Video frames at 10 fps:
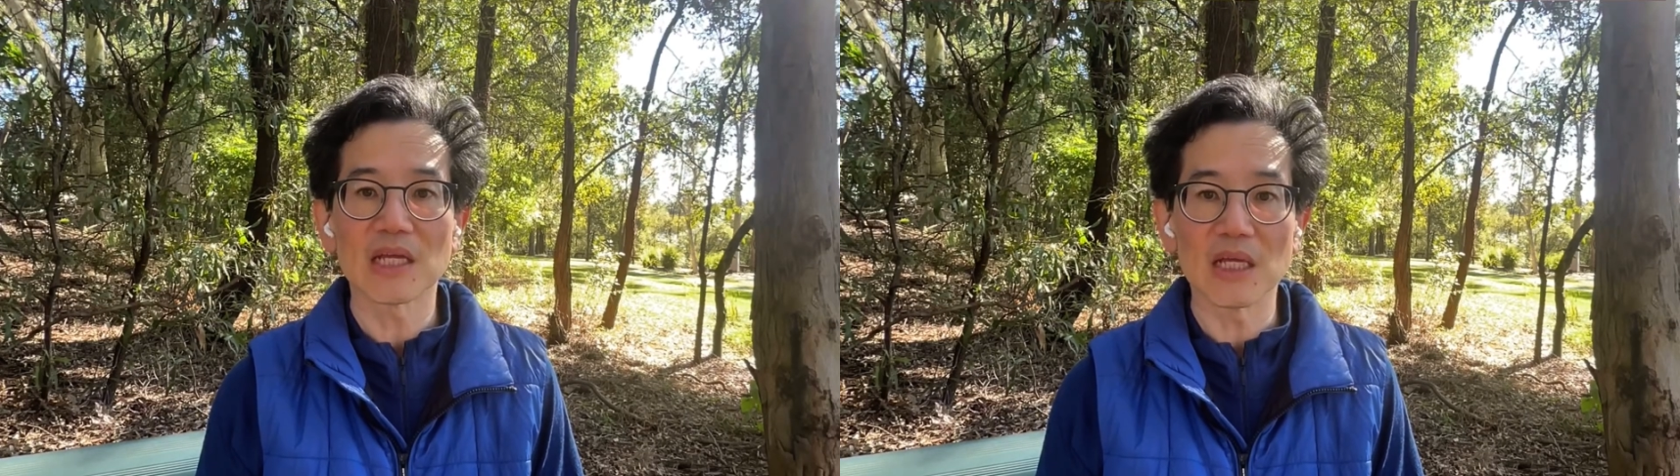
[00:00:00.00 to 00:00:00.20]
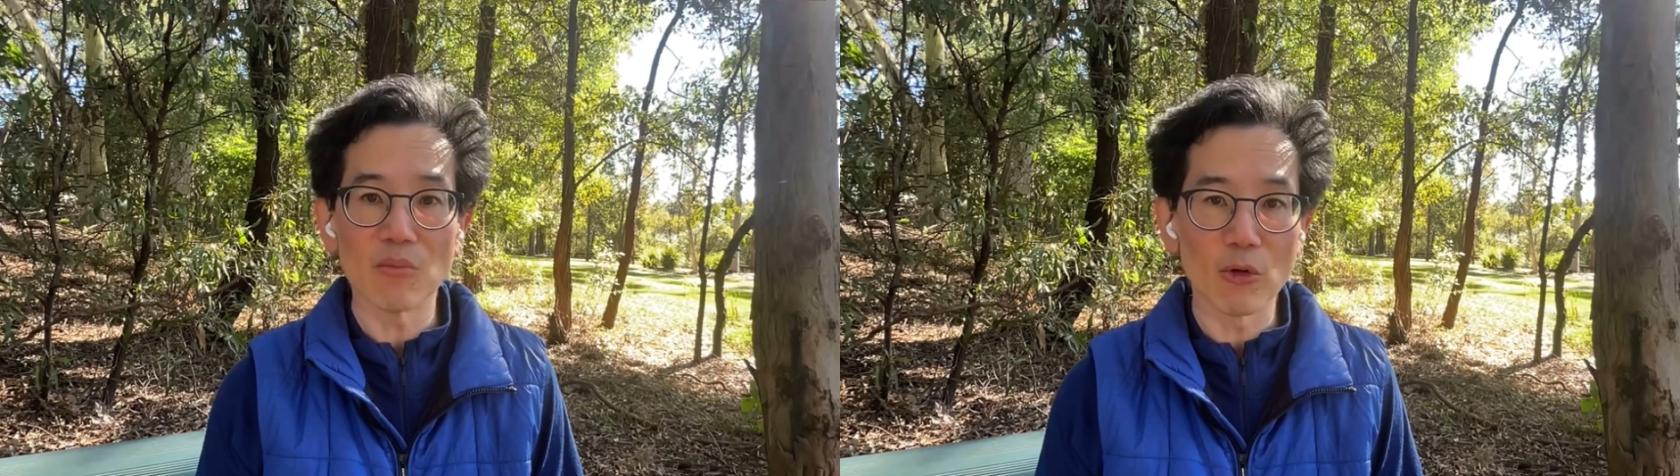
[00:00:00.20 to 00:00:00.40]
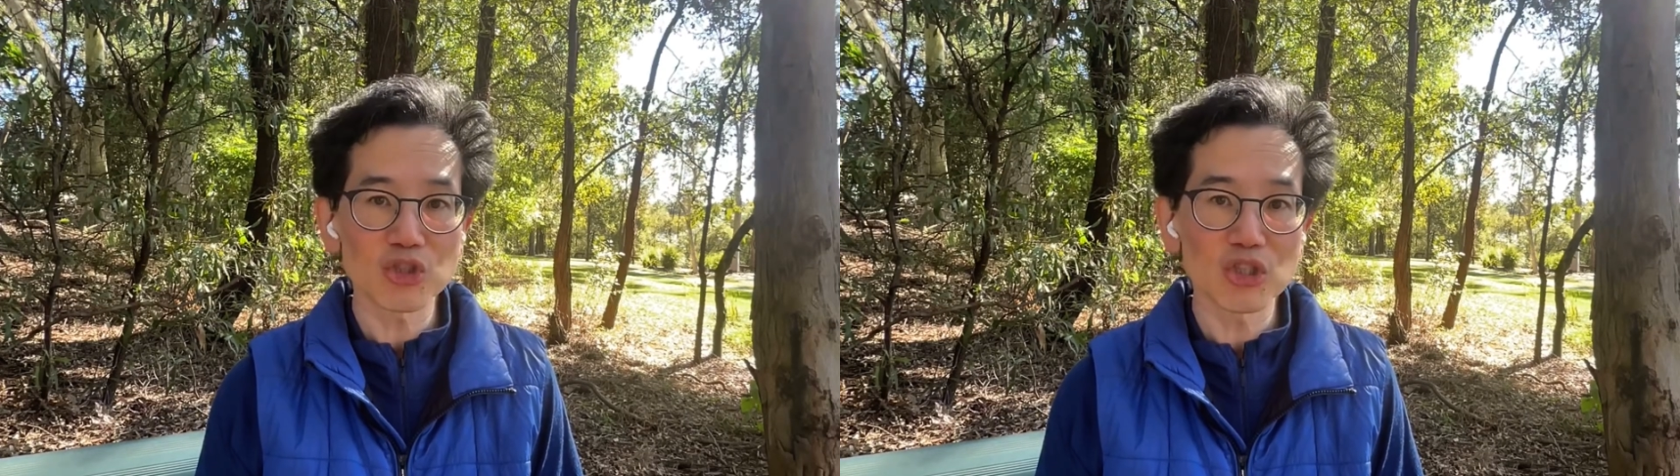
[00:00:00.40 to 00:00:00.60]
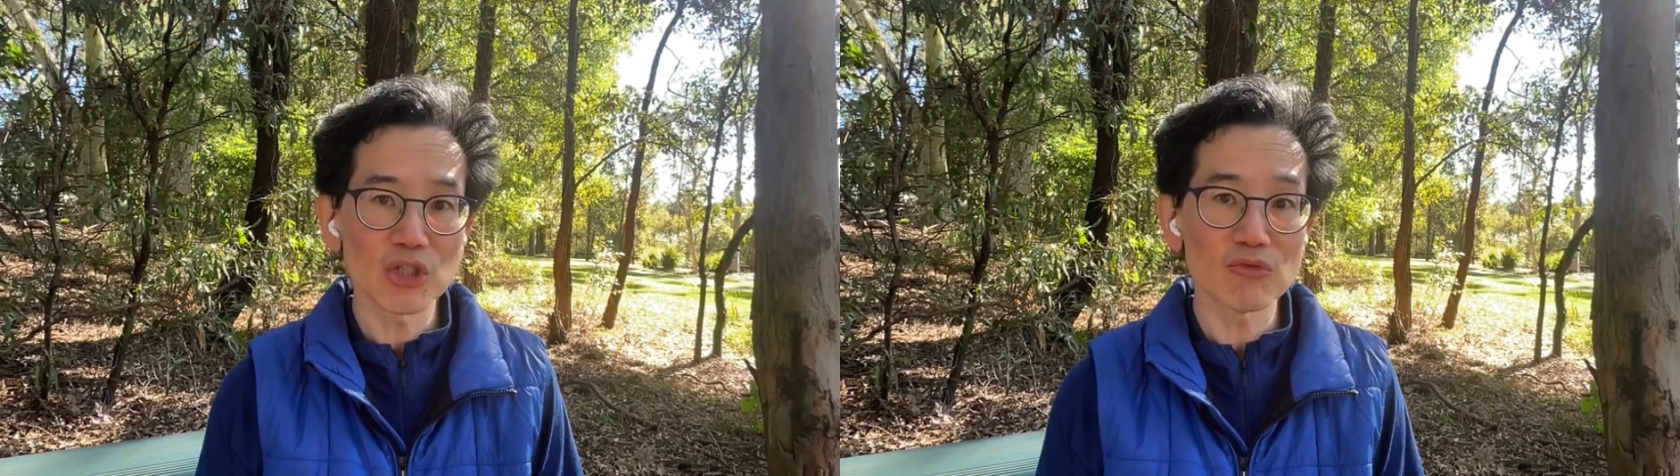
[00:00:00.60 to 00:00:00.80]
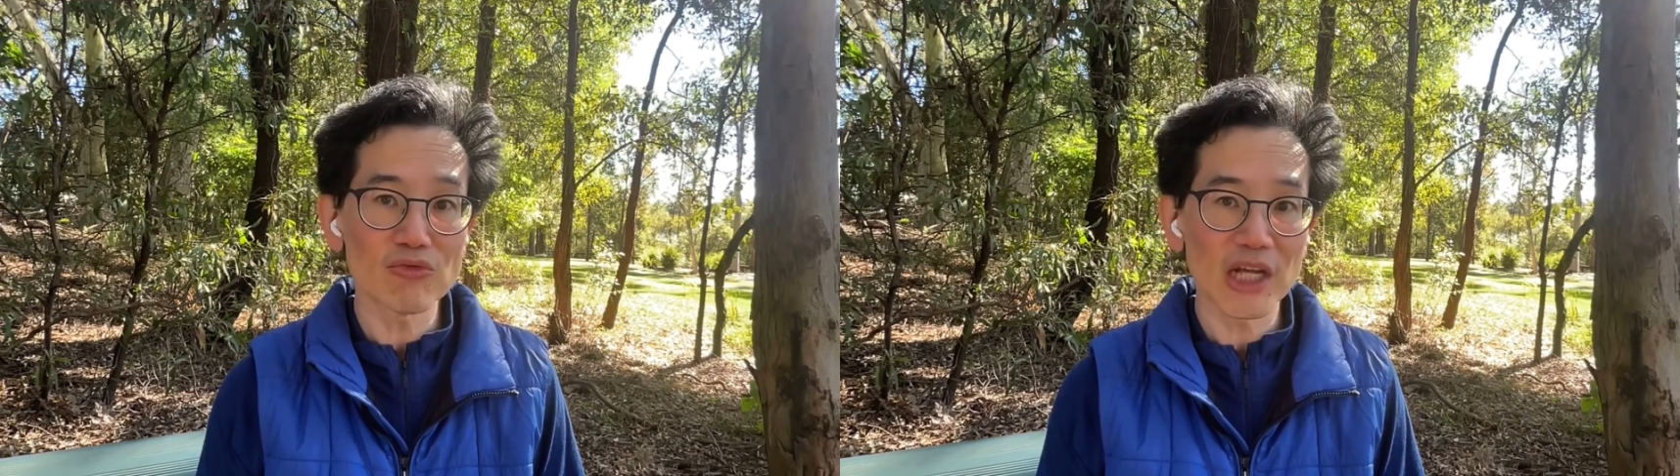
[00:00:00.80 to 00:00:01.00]

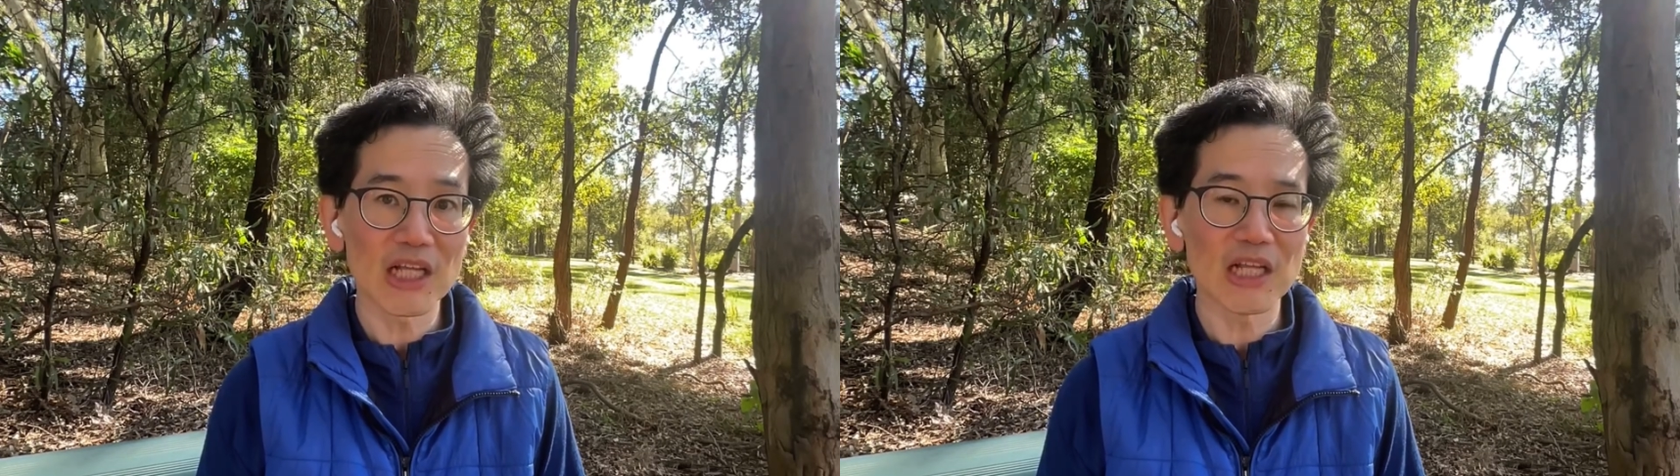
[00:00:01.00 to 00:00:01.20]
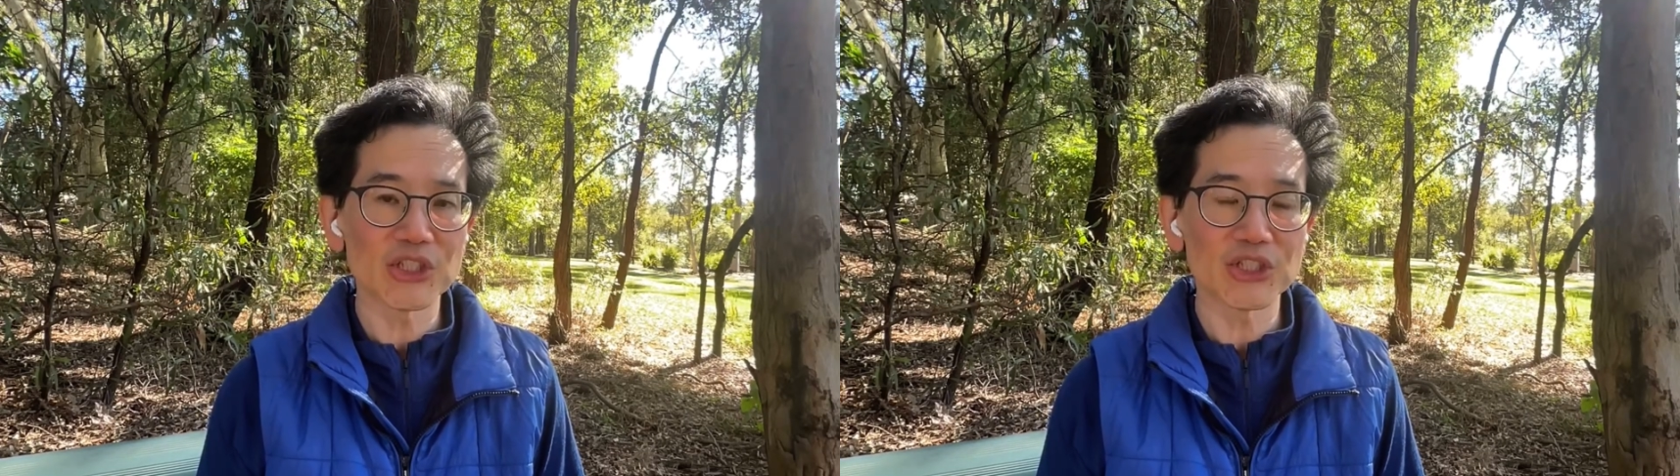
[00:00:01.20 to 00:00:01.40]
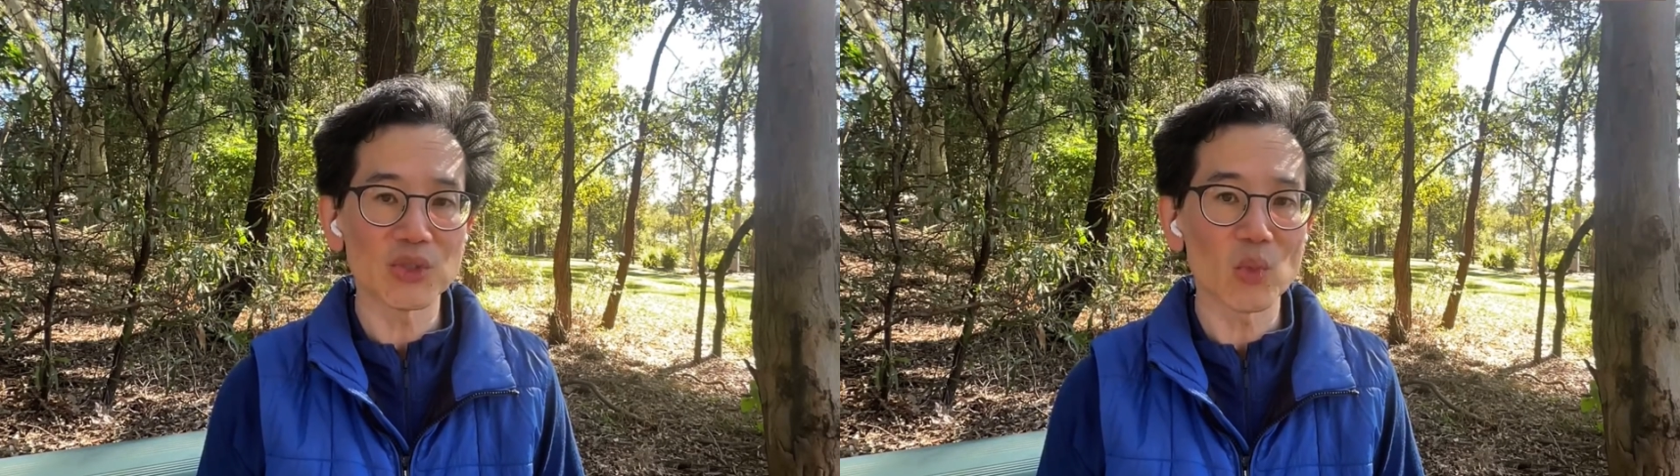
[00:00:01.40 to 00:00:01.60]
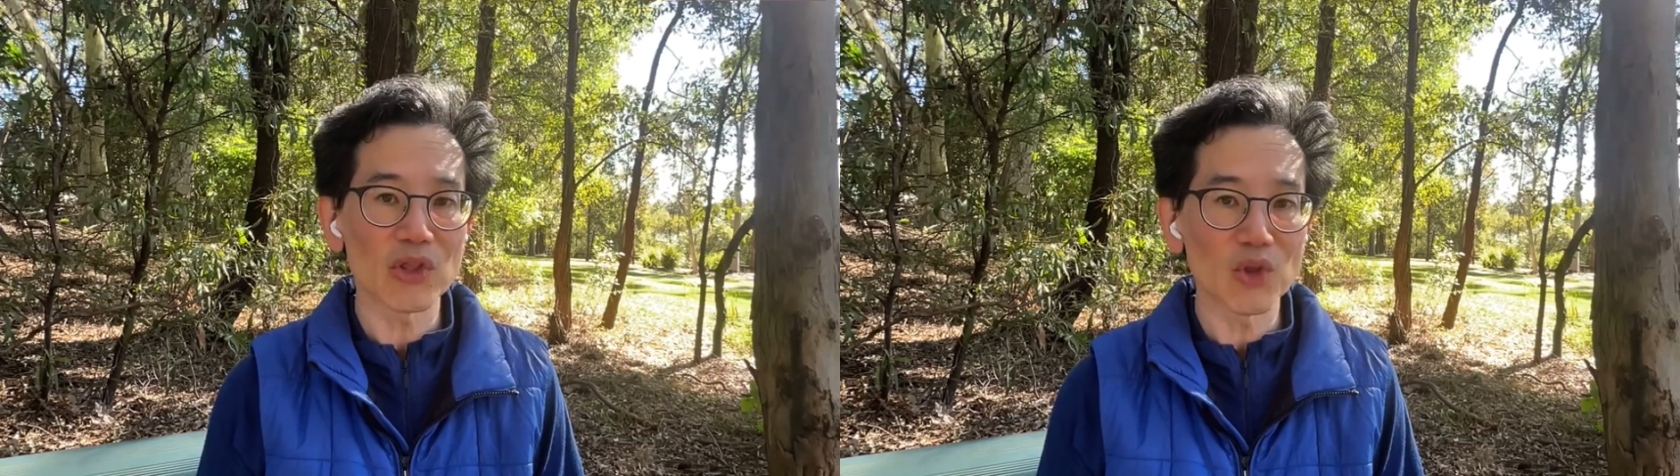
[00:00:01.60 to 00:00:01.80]
emotional regulation with